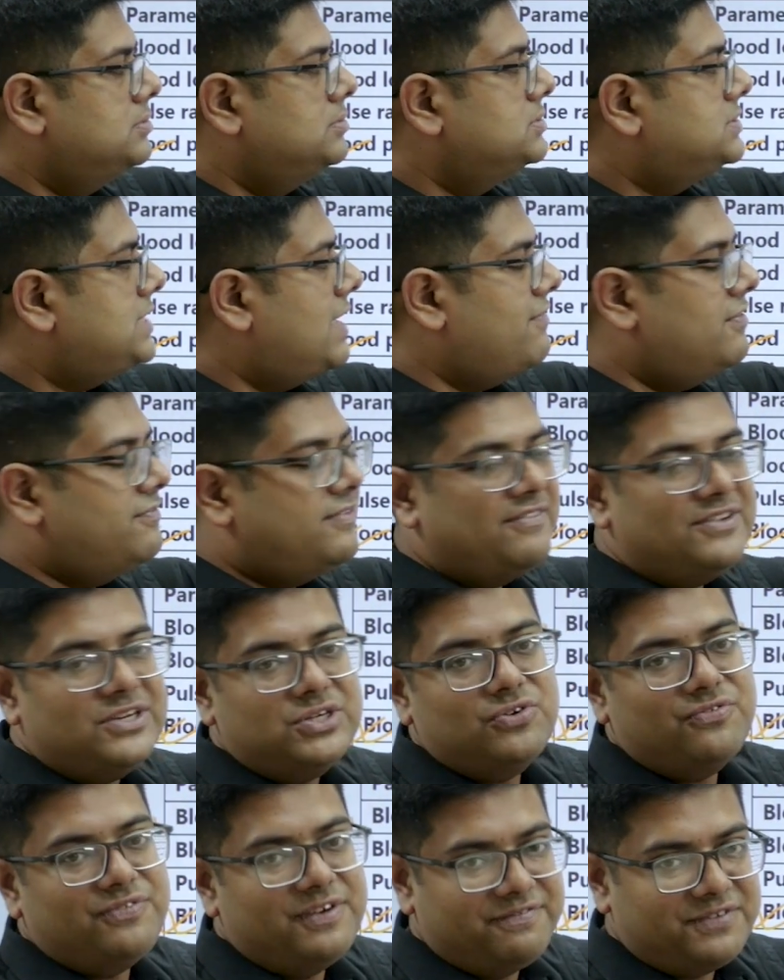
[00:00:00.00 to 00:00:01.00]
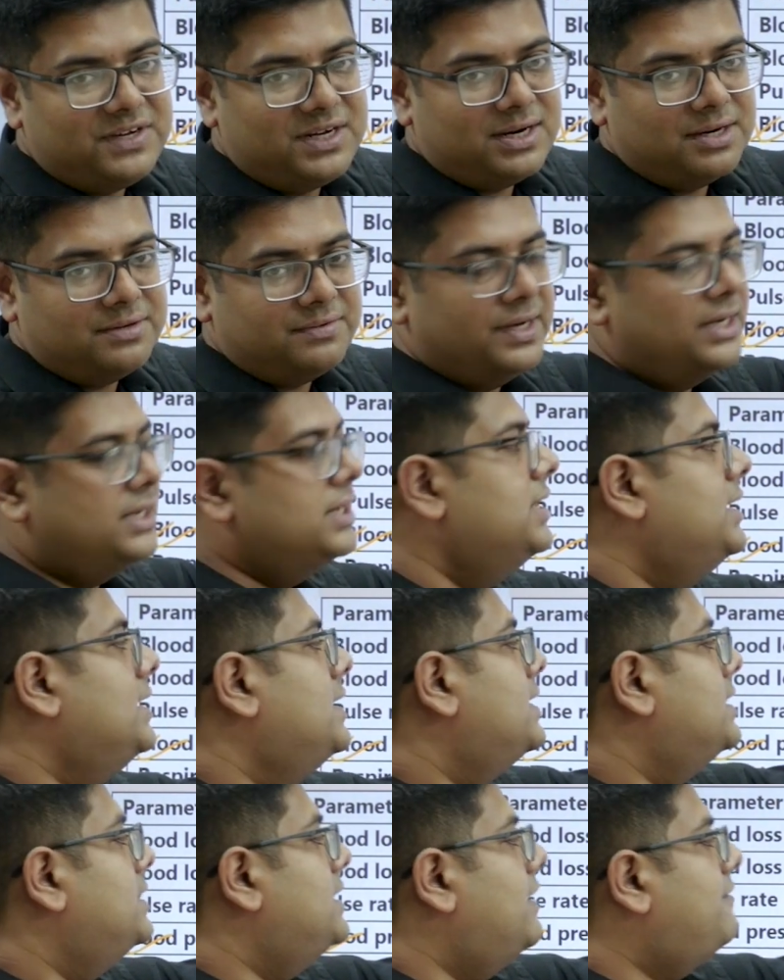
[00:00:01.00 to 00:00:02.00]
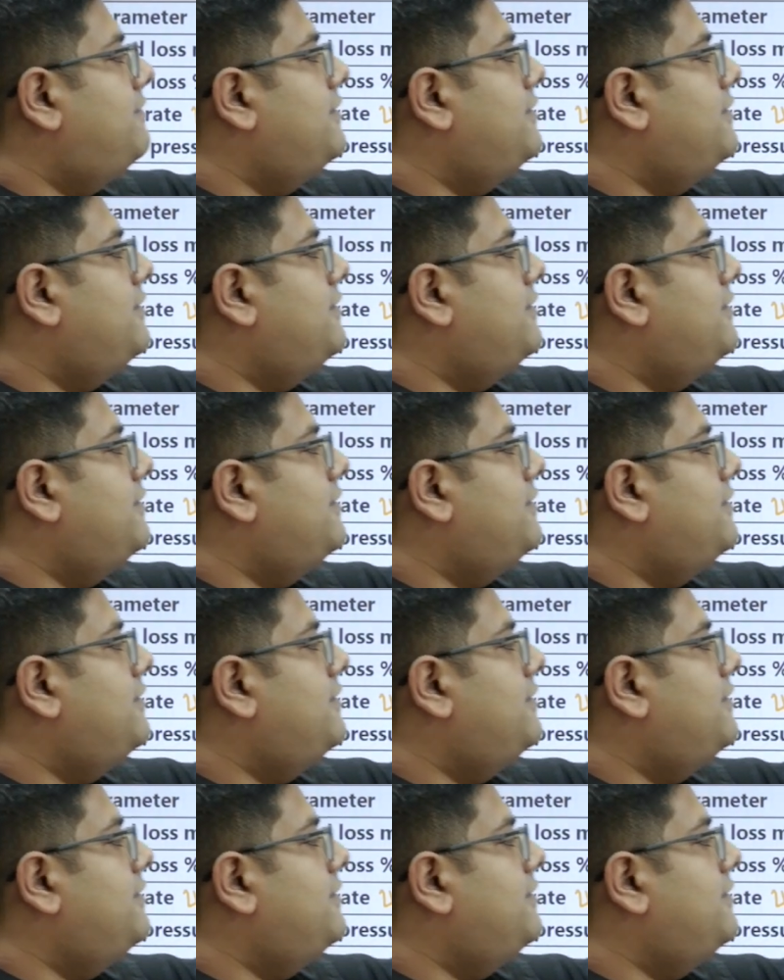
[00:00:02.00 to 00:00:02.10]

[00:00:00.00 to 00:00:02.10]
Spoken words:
750 to 1500, then